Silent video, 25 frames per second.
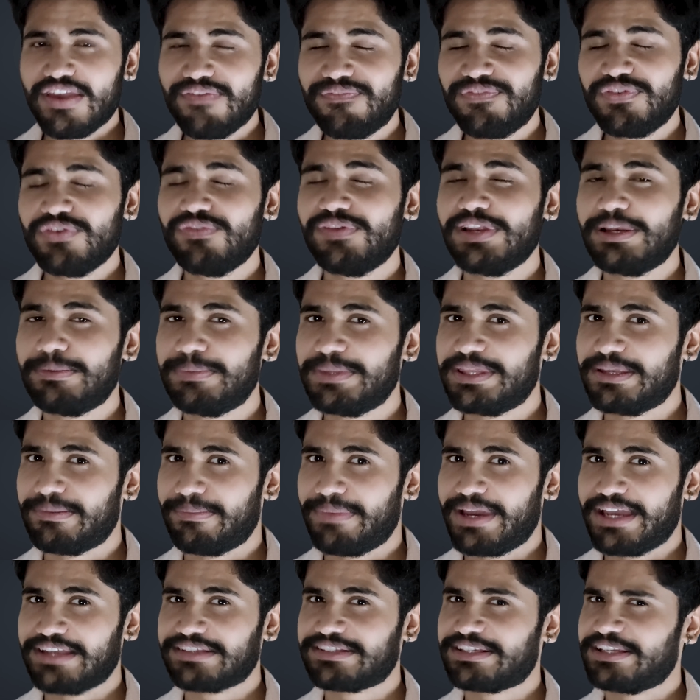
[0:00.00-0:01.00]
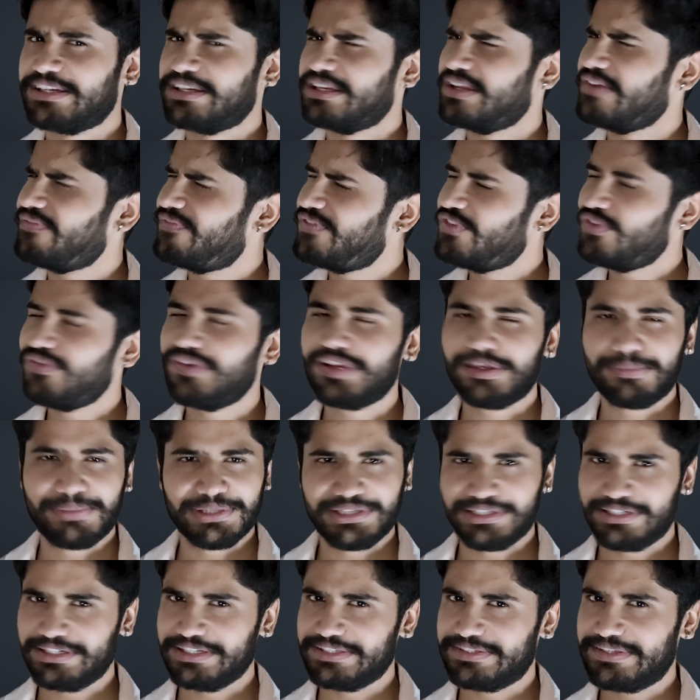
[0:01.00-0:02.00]
If you will be the masculine, if you will be
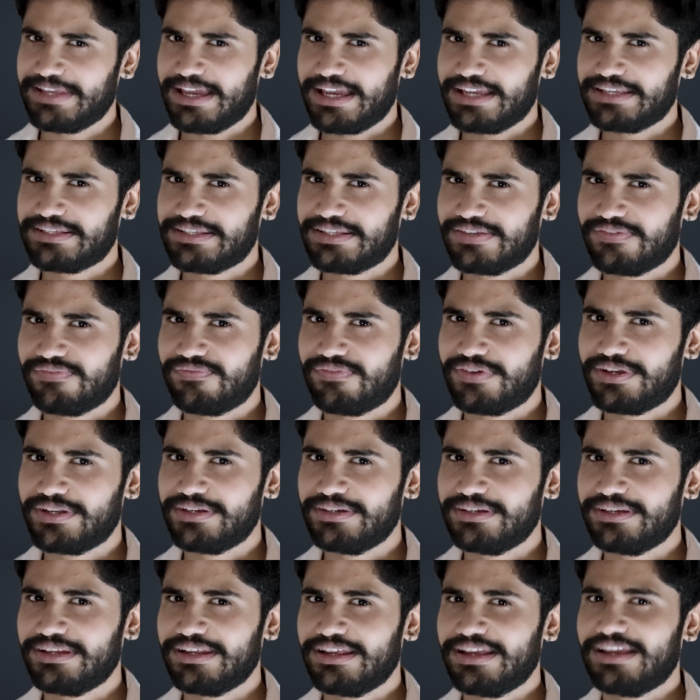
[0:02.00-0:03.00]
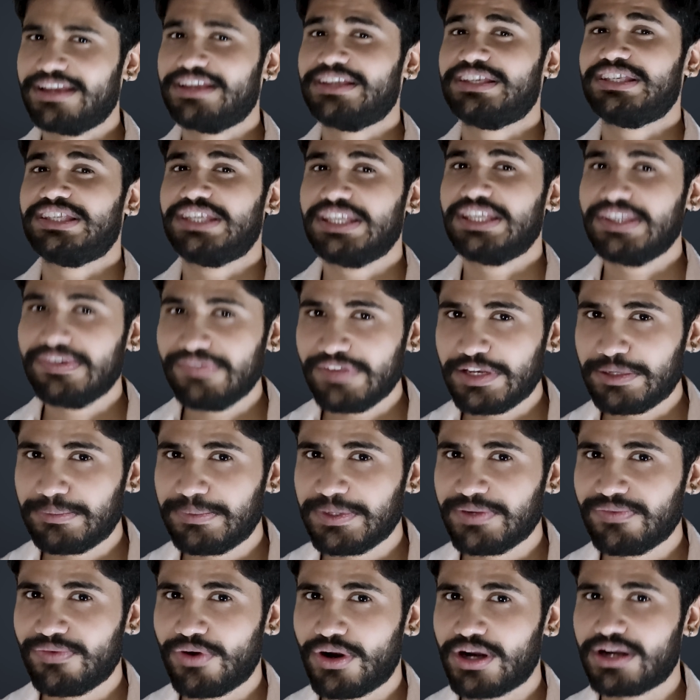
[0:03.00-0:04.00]
the decisive one, she will
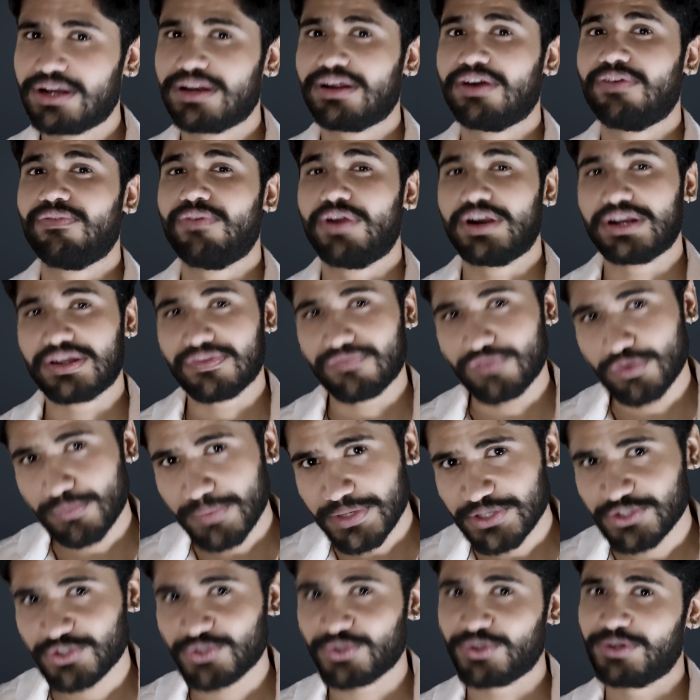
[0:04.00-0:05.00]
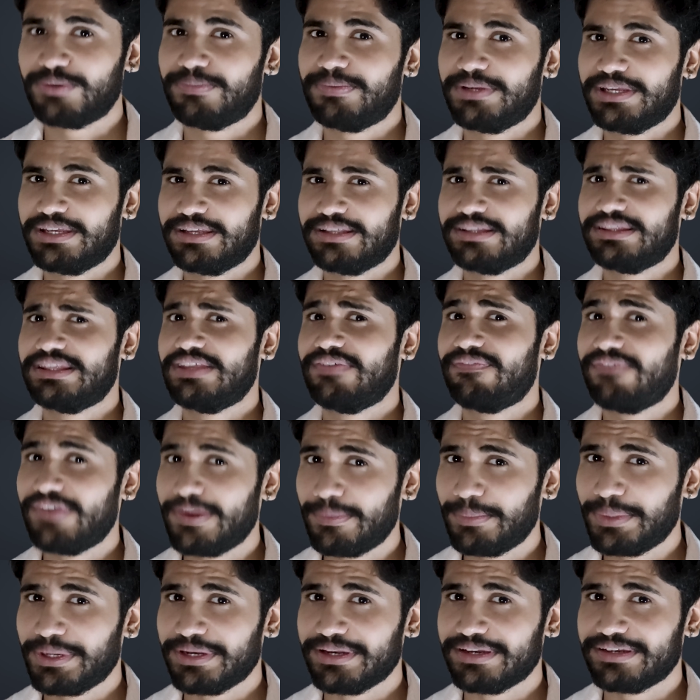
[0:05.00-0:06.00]
be what a woman should be. The
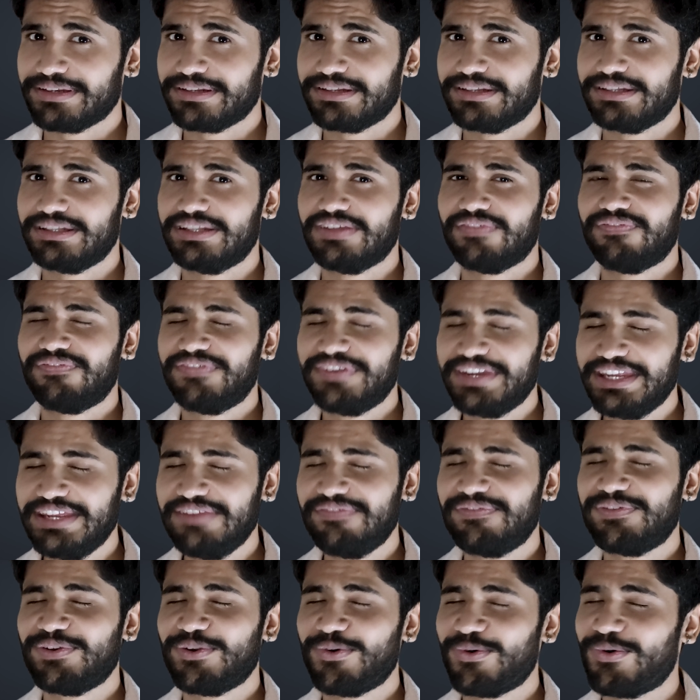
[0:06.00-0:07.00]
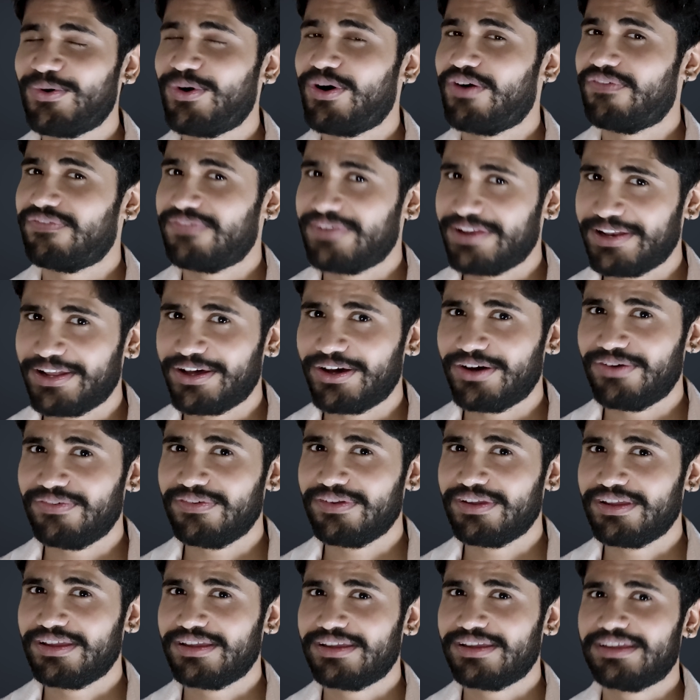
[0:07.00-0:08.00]
feminine, the free flow of love,
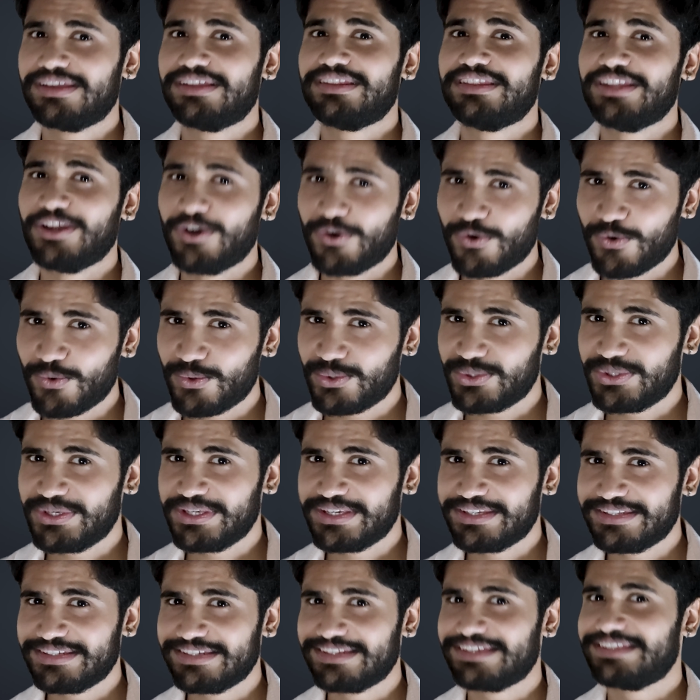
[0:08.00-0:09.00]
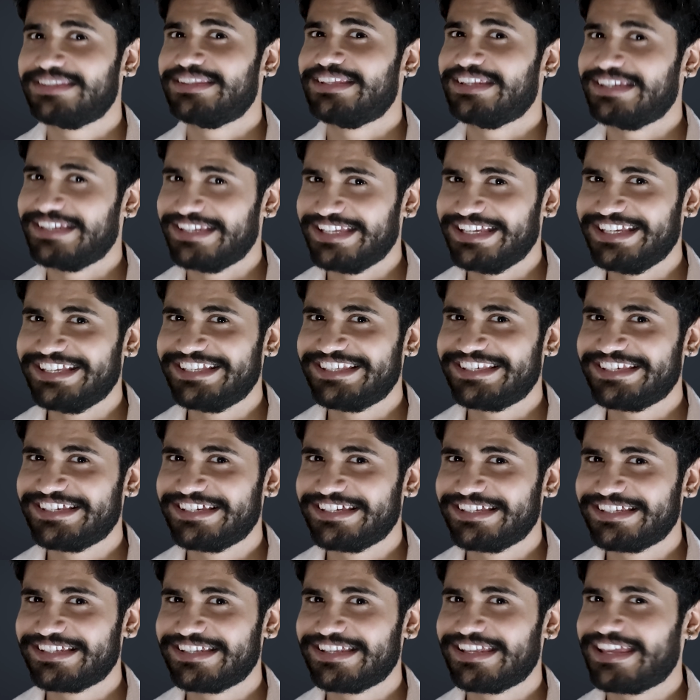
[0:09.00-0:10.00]
the ocean, the
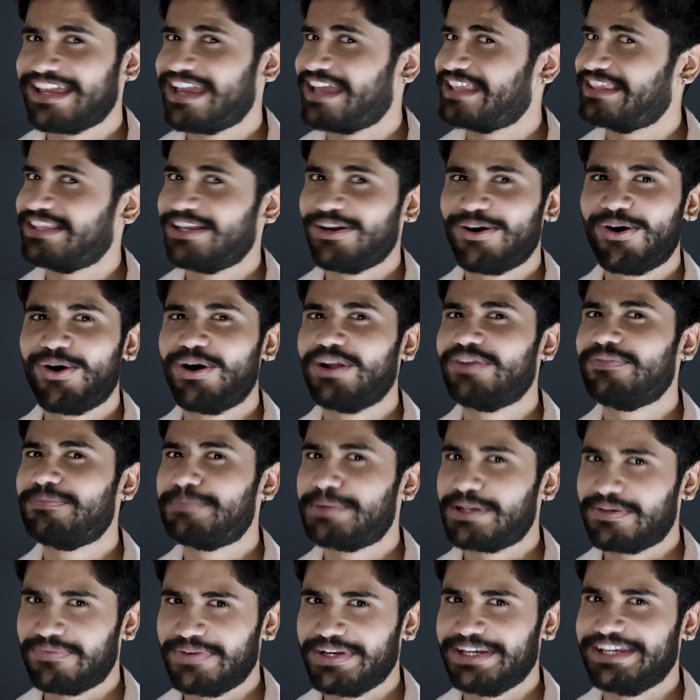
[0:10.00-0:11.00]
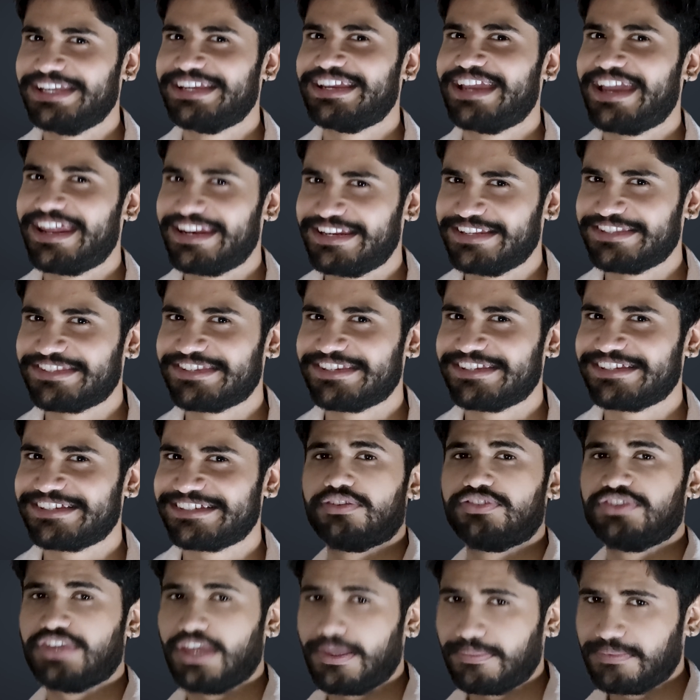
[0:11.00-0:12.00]
nature, and the all-pervading energy.
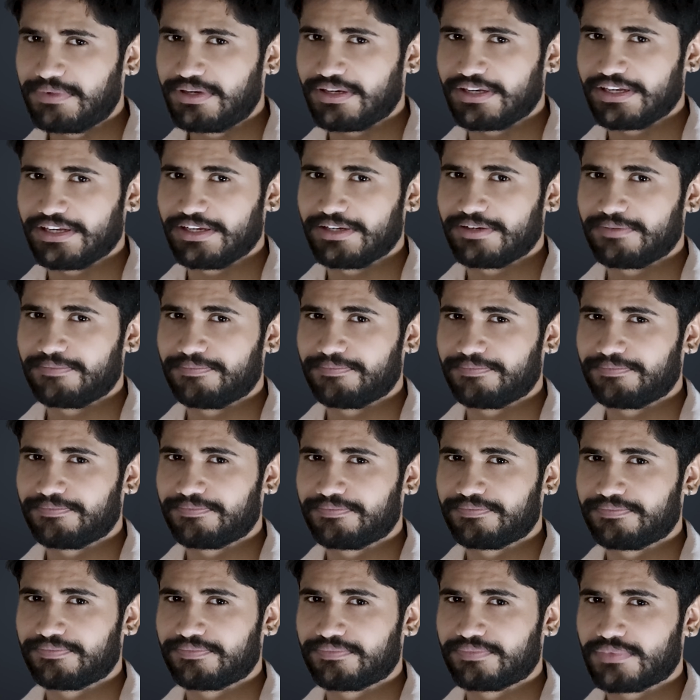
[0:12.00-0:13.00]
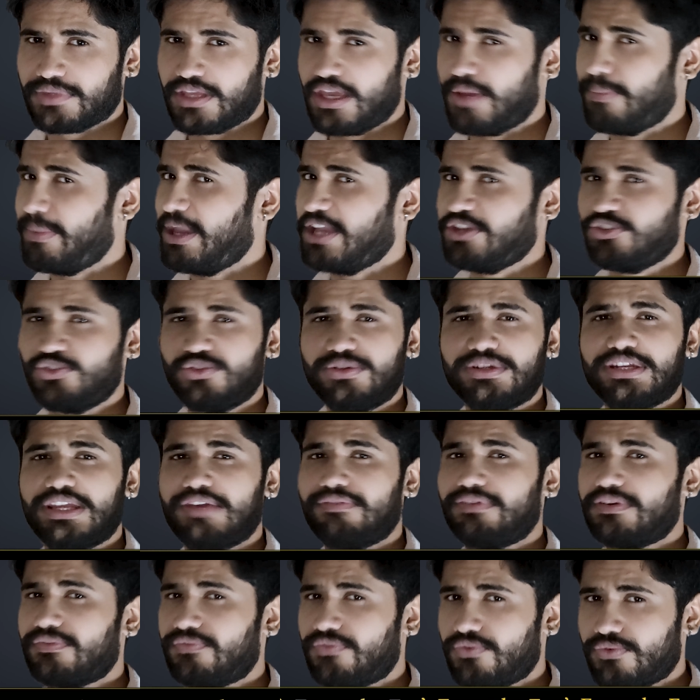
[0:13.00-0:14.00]
Chapter 8. A man should
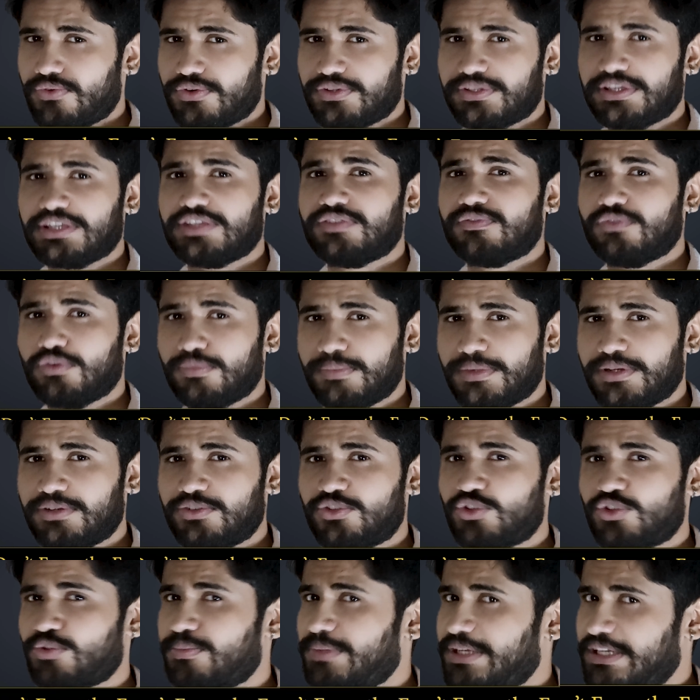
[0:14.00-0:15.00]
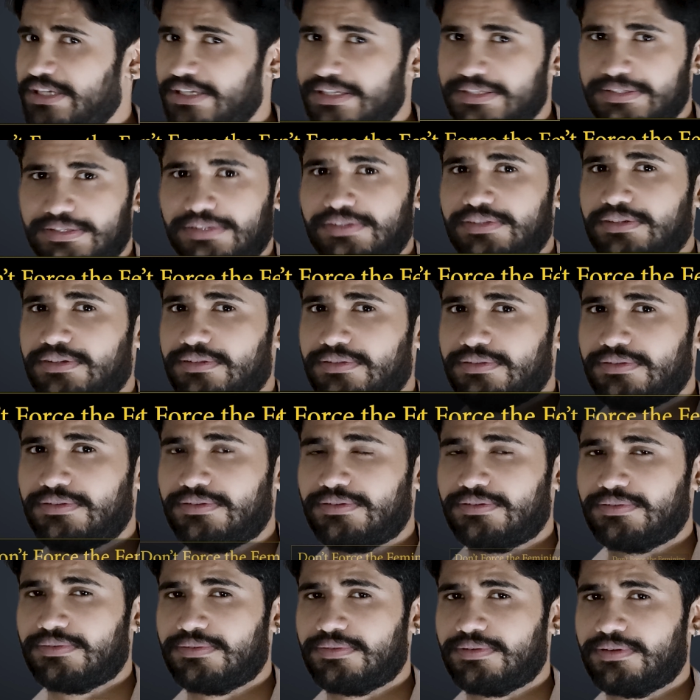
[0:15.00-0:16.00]
never force his woman to make
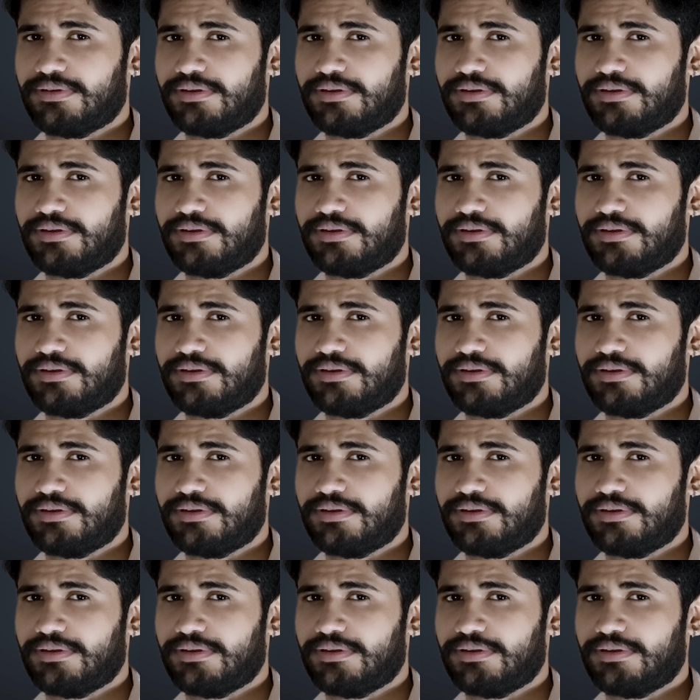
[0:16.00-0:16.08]
decisions.